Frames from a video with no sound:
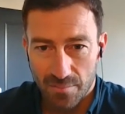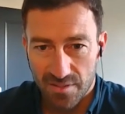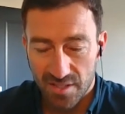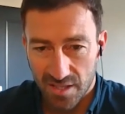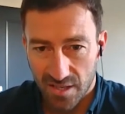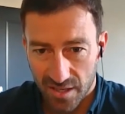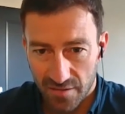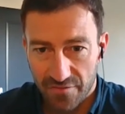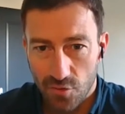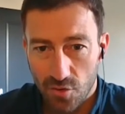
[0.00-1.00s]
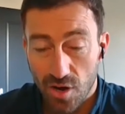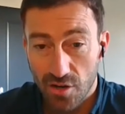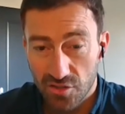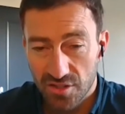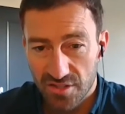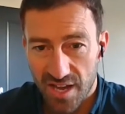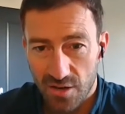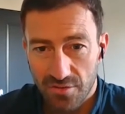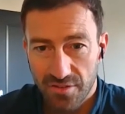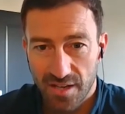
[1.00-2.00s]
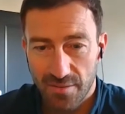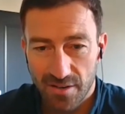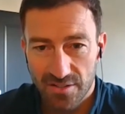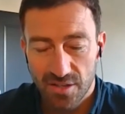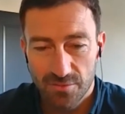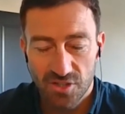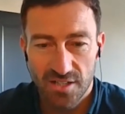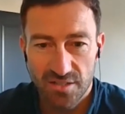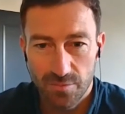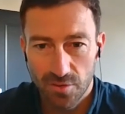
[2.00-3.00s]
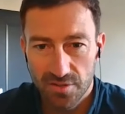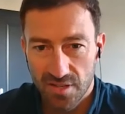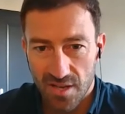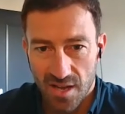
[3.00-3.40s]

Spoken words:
particularly for oceans health and maritime transport.